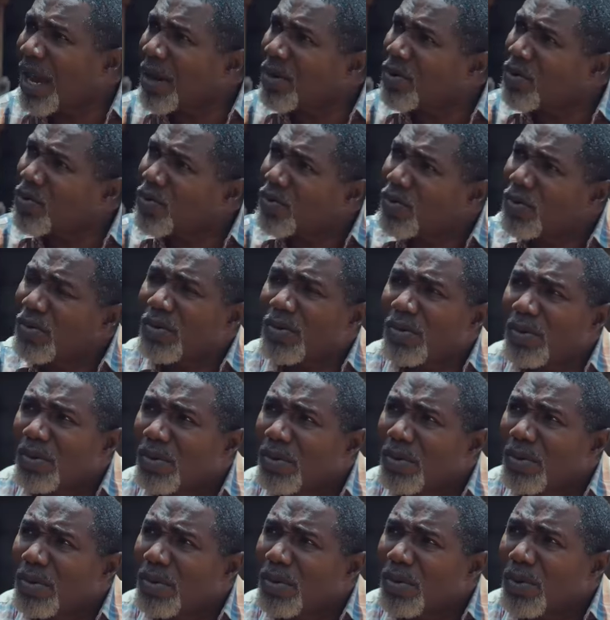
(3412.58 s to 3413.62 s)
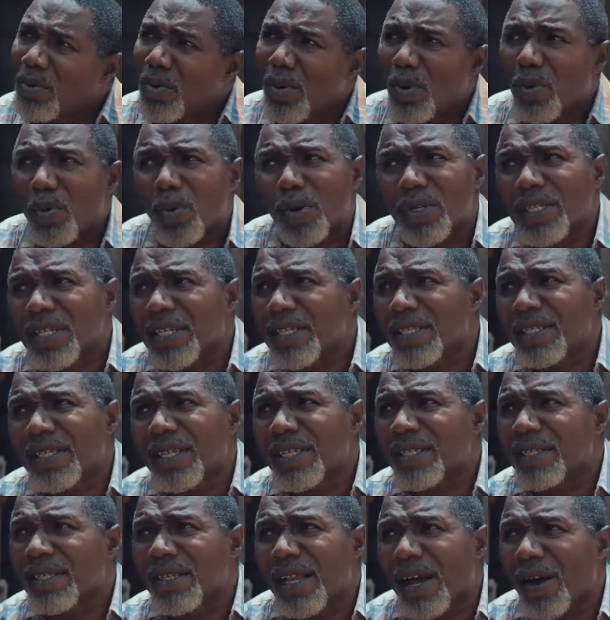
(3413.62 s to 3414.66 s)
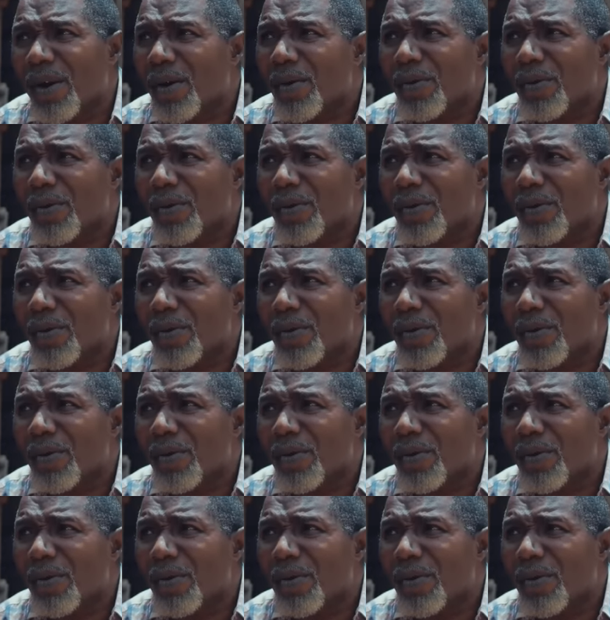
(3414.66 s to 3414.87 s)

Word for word: Ichagu, what is this